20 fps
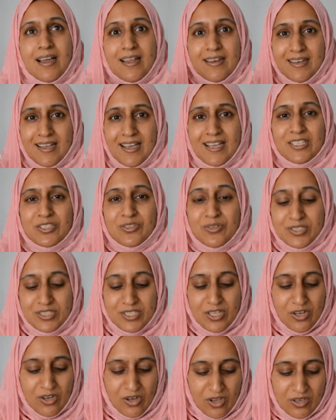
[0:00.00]
at night. So
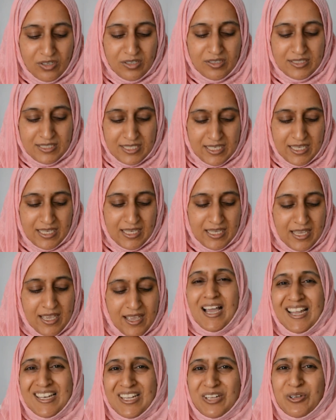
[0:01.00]
it's a long day,
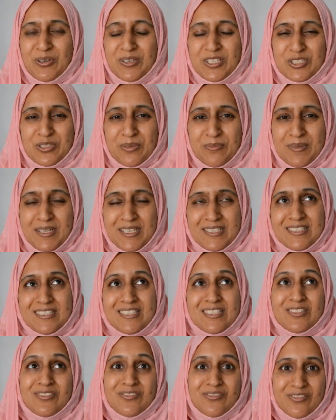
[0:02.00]
and I know in some places
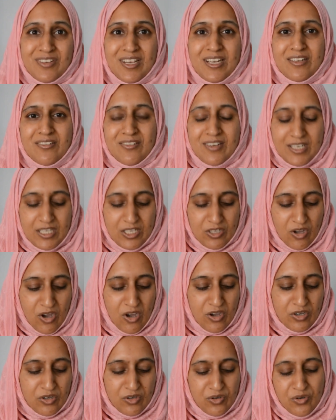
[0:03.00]
it's really
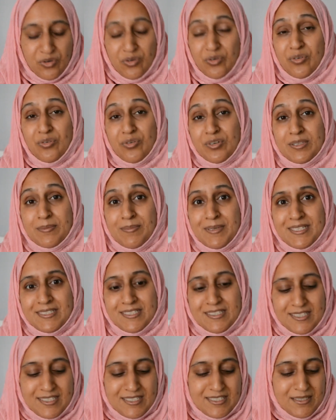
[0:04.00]
long, or other
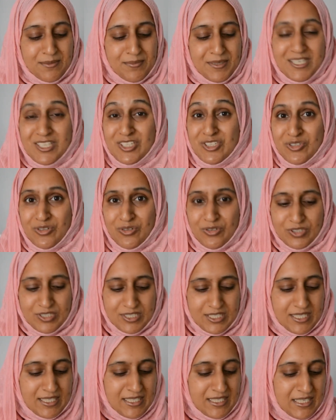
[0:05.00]
places it's a bit
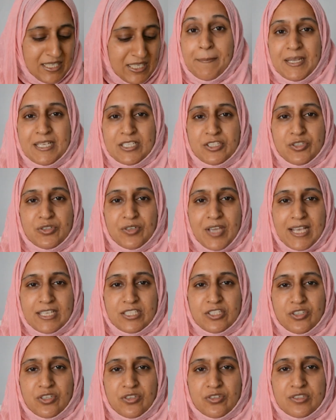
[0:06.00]
shorter. Please do
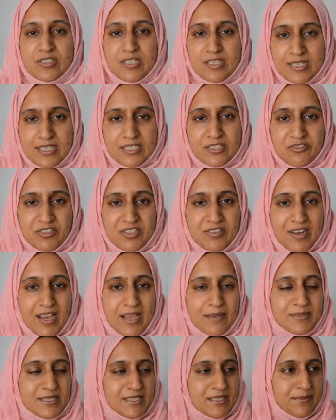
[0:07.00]
excuse the nursery
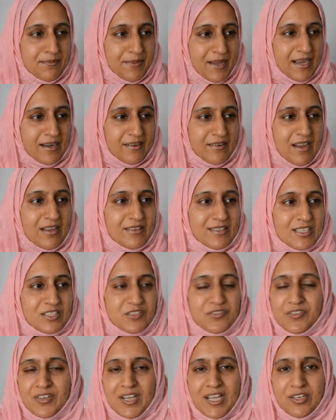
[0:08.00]
rhymes in the background.
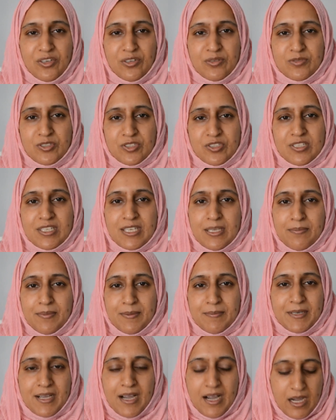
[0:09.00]
That's for Ayub, just to keep
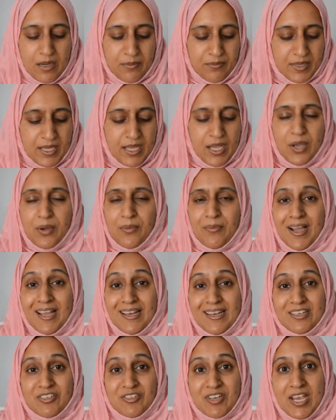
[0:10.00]
him calm
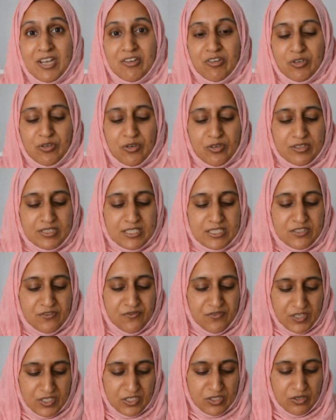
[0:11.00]
while I try and record this
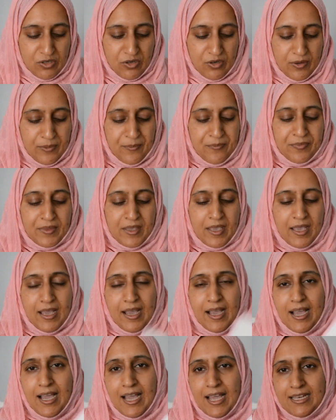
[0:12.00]
video.
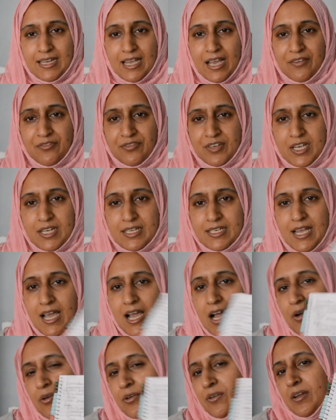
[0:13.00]
And I've written
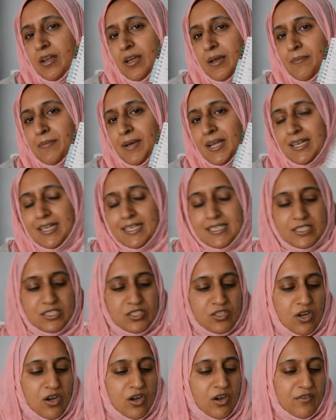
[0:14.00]
down my
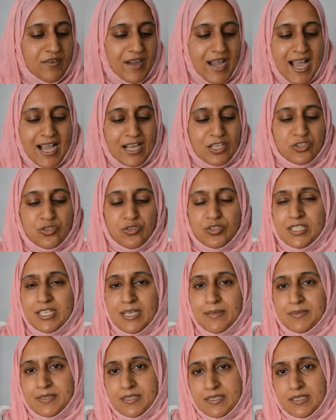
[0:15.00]
list of hacks or
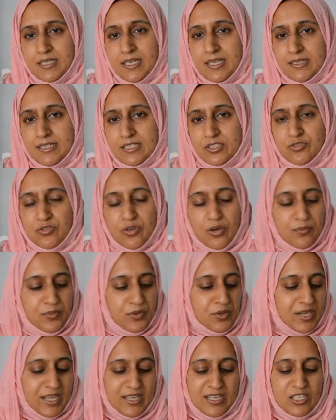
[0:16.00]
tips in this
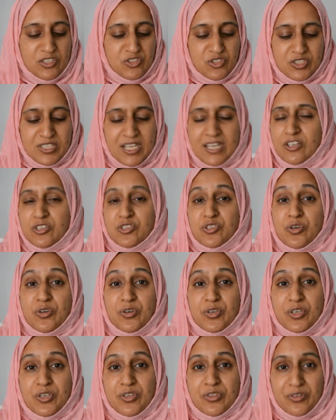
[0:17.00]
notebook, and I'll just kind of
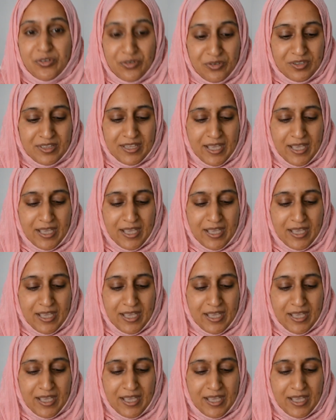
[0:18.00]
talk you through